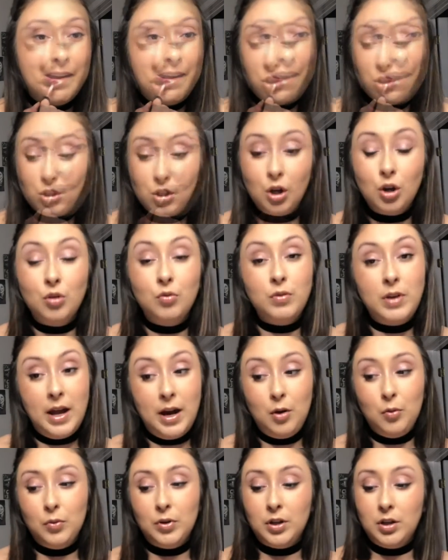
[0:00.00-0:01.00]
so
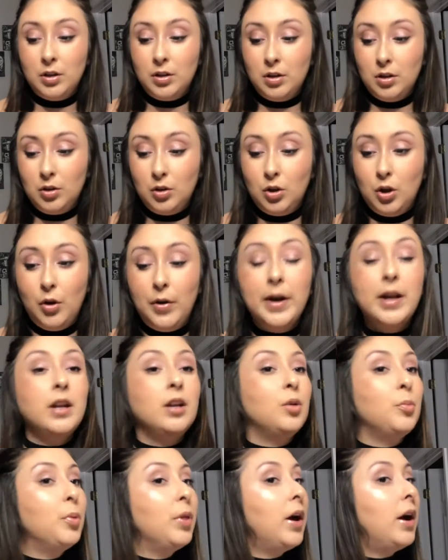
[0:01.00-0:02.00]
now we're gonna go ahead
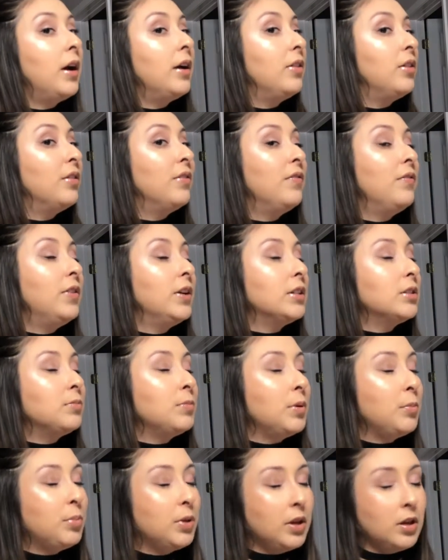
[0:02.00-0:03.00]
and apply the Fix
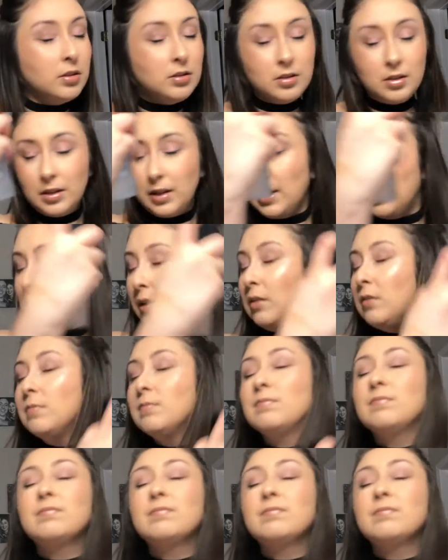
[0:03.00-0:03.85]
Me Plus again.